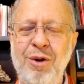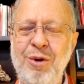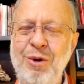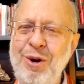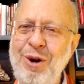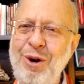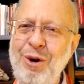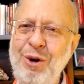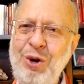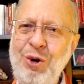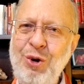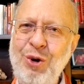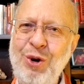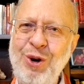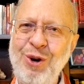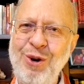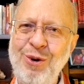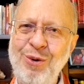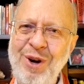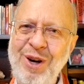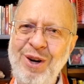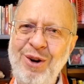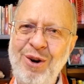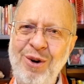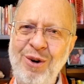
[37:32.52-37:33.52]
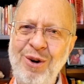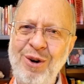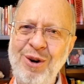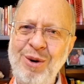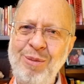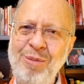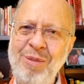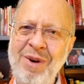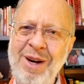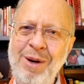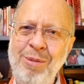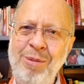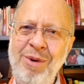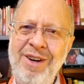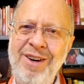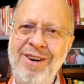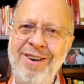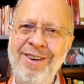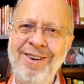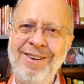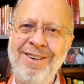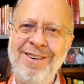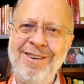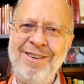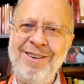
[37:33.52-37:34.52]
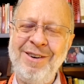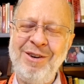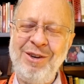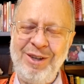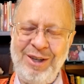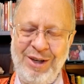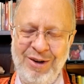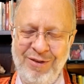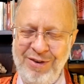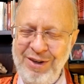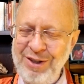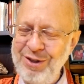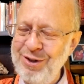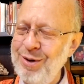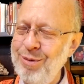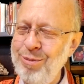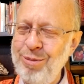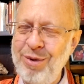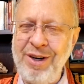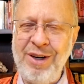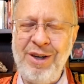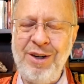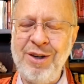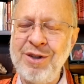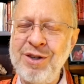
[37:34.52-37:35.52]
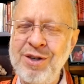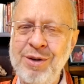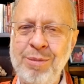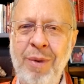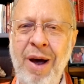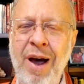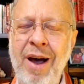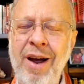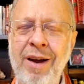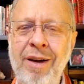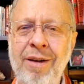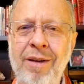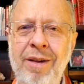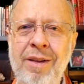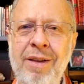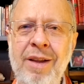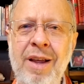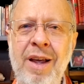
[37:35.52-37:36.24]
You can return it maybe in giving somebody a smile,